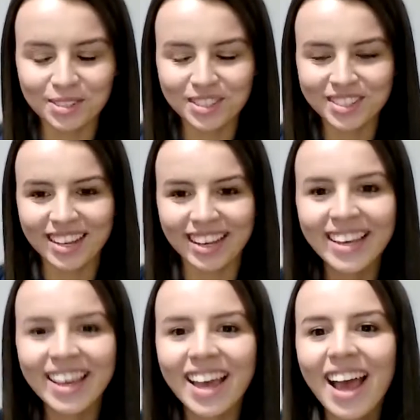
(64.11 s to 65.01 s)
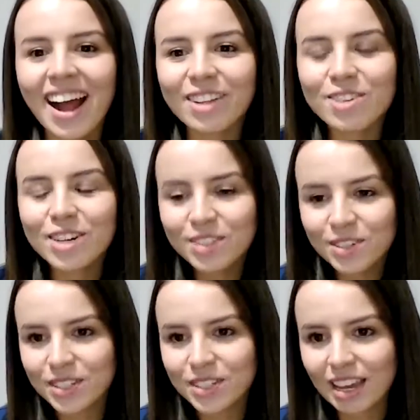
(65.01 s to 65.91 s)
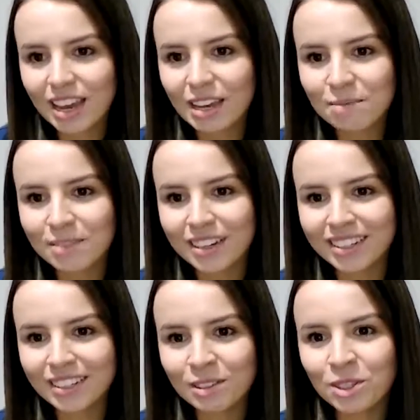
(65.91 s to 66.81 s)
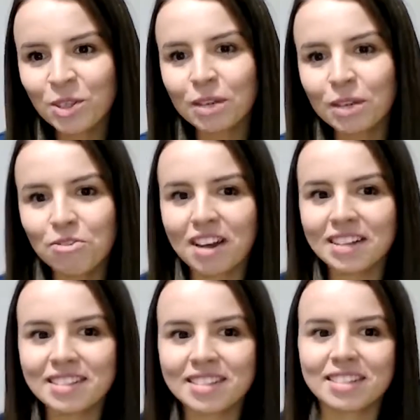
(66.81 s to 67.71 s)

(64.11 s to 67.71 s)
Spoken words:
would say. Mm-hmm. I'd rather say I'm a human rights